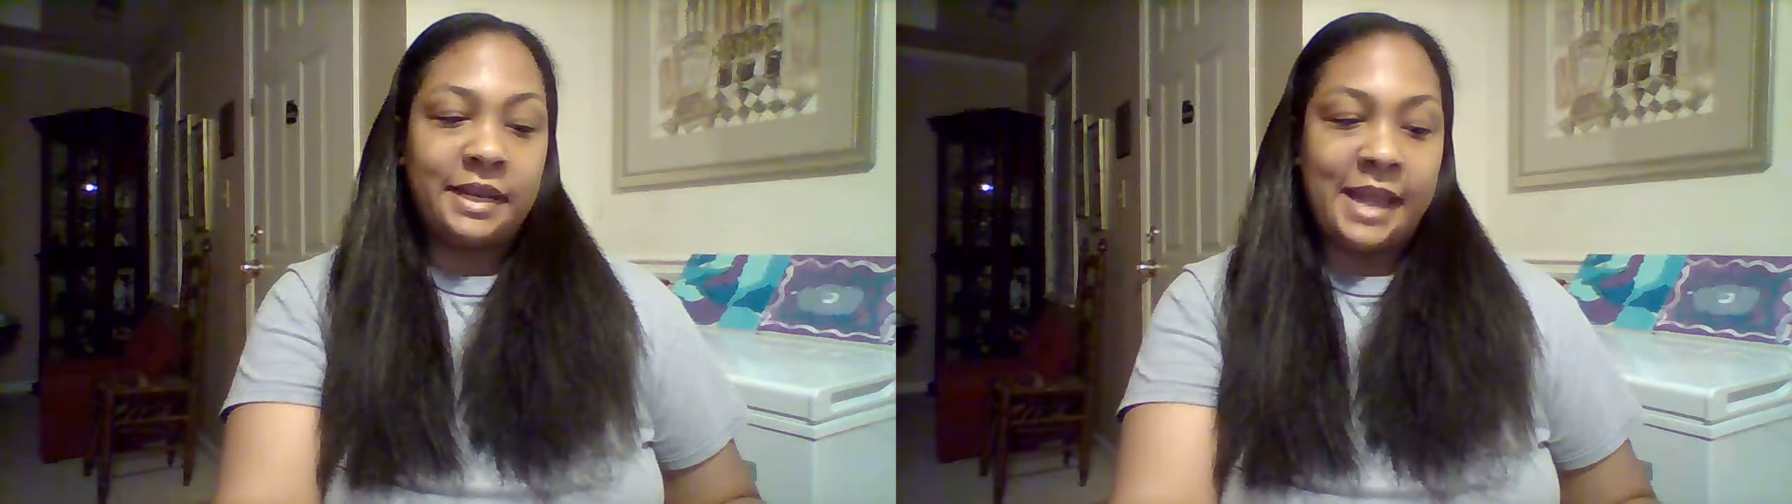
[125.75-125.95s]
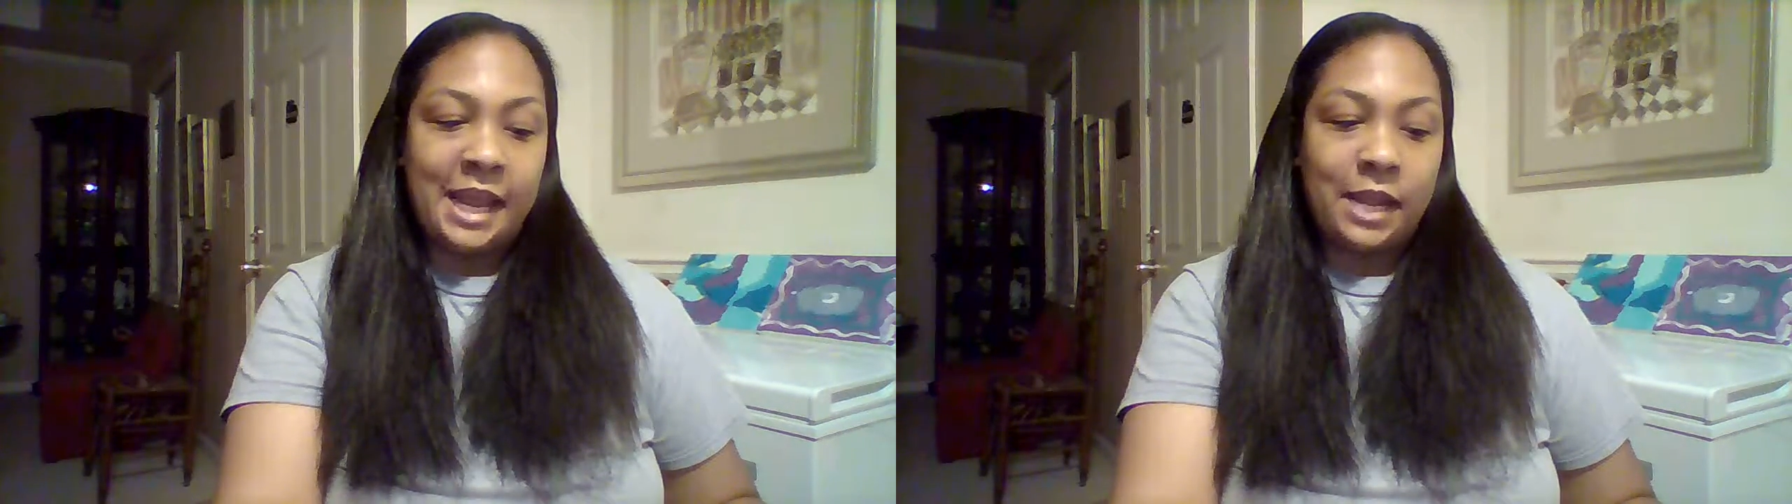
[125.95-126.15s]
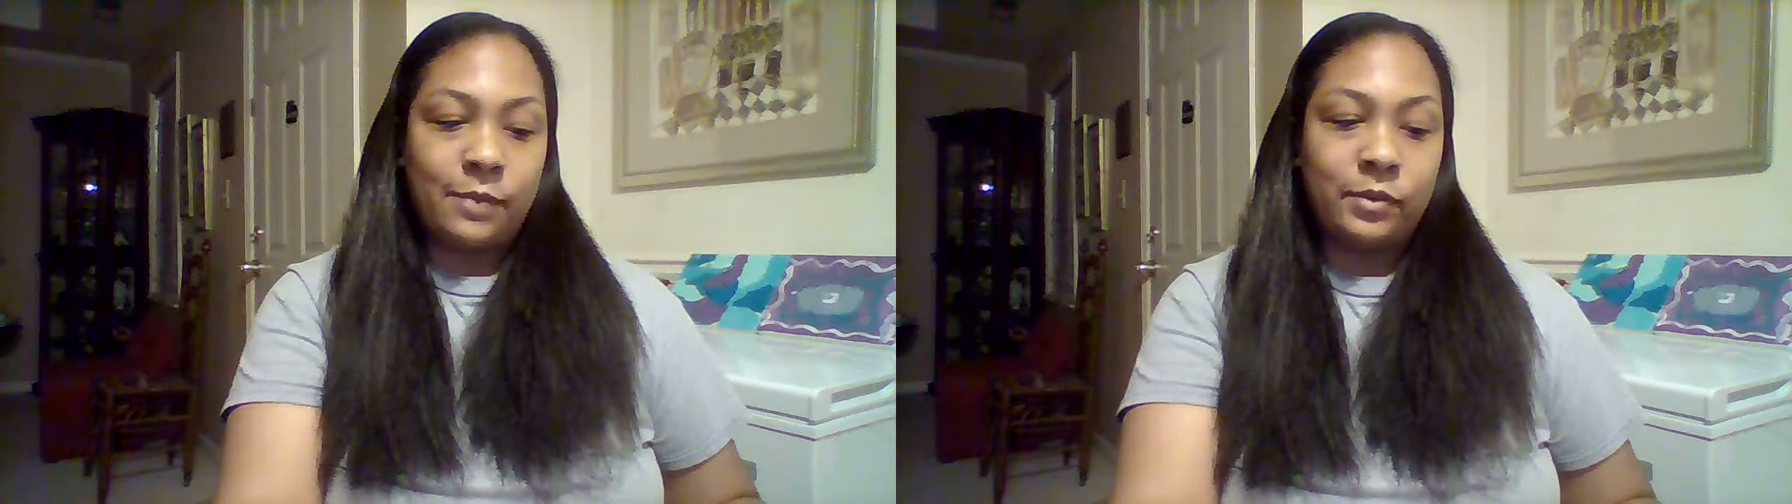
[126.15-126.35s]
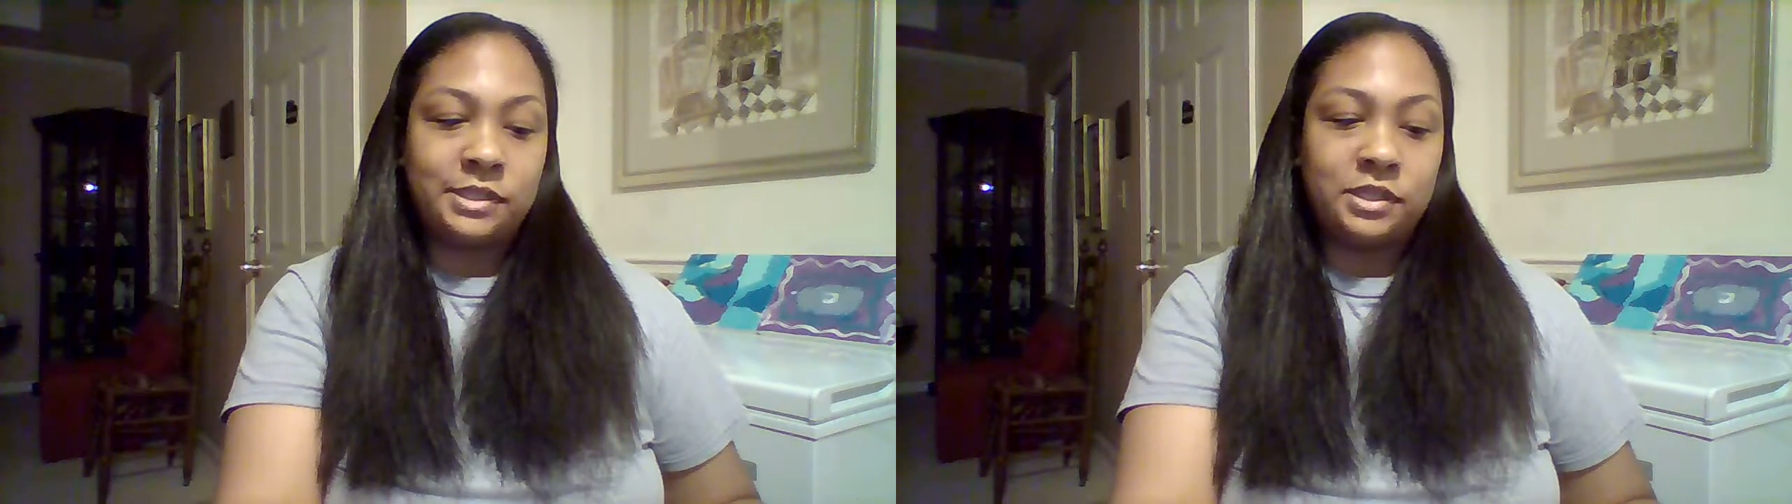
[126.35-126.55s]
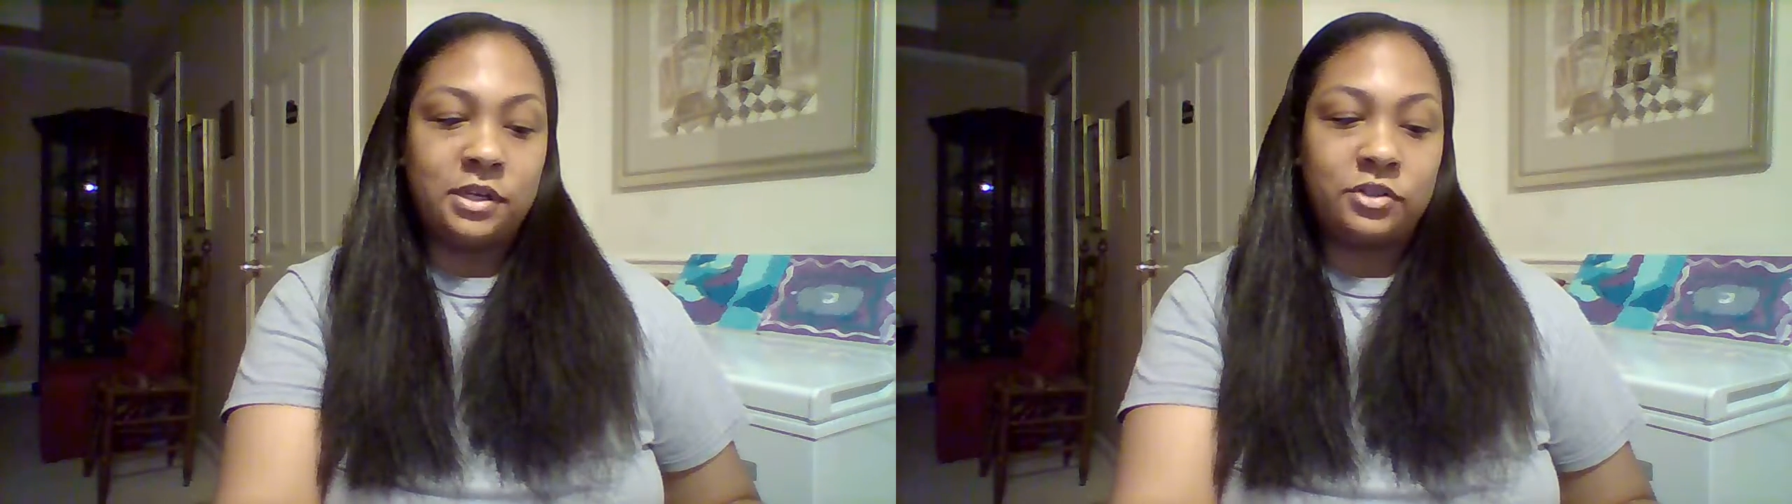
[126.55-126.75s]
name was
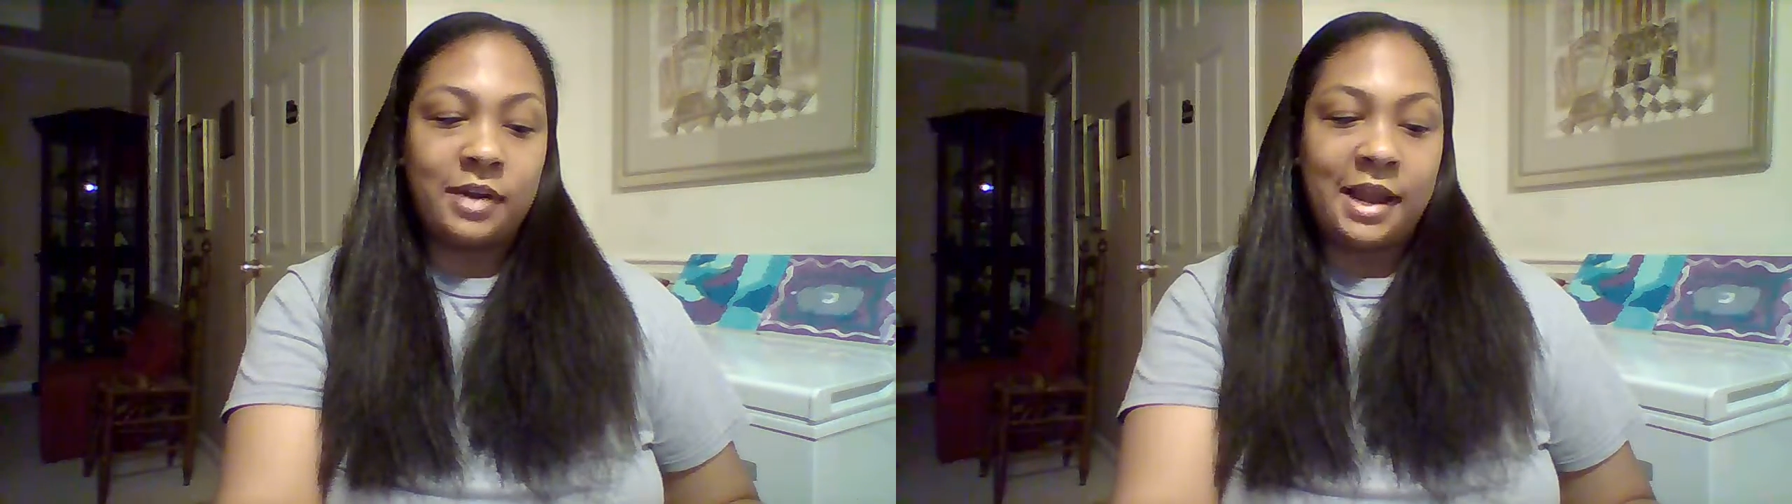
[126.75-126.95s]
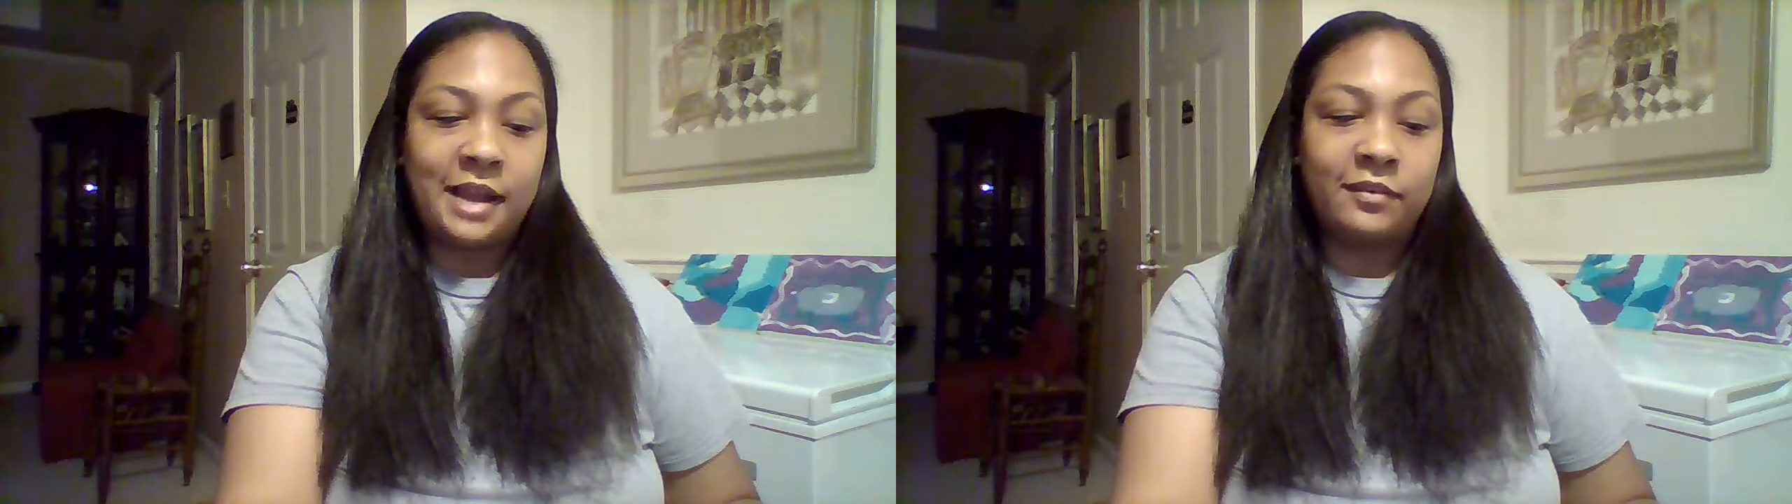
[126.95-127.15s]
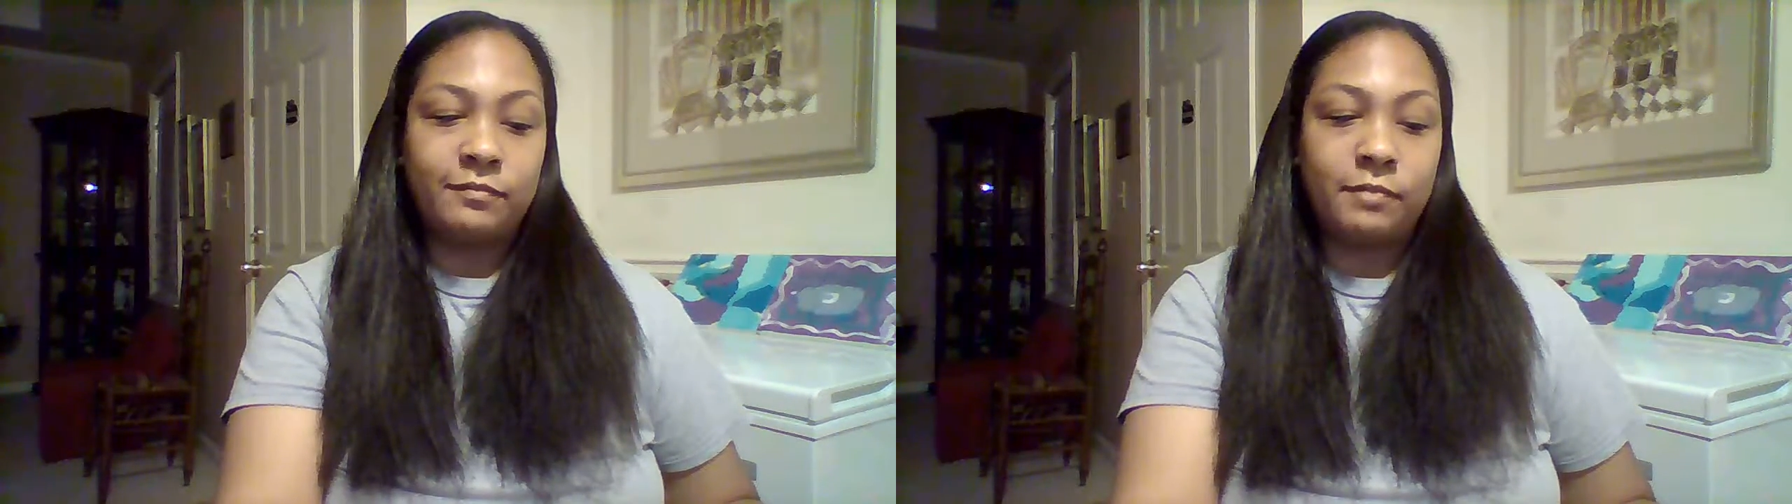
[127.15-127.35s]
an attractive